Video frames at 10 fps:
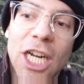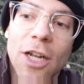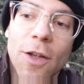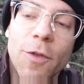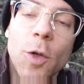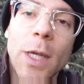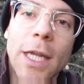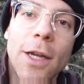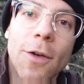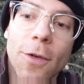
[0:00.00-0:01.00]
if you
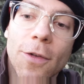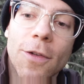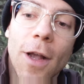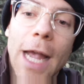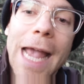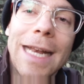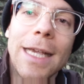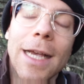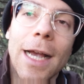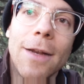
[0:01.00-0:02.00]
hear any
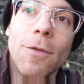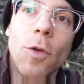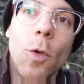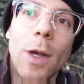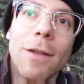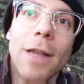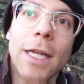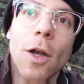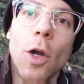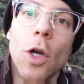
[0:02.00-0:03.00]
kind of noise like
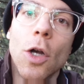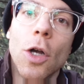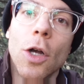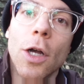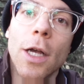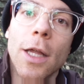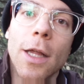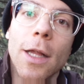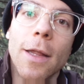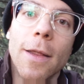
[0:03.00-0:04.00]

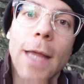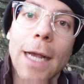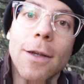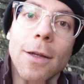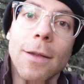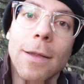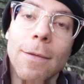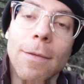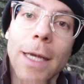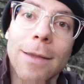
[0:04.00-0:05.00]
that,
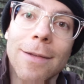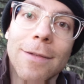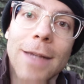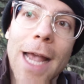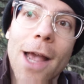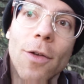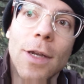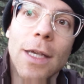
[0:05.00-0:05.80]
like the sound